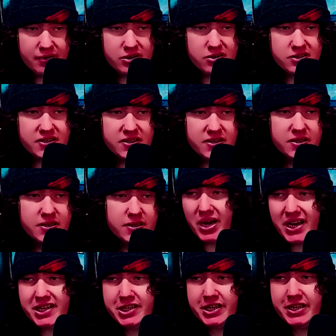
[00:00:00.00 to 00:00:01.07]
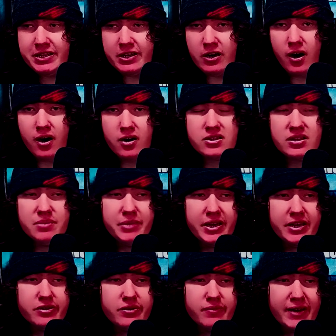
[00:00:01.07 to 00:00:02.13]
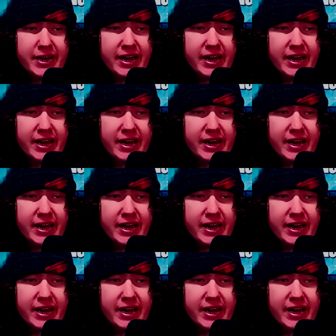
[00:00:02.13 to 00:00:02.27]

For the budget, there are some,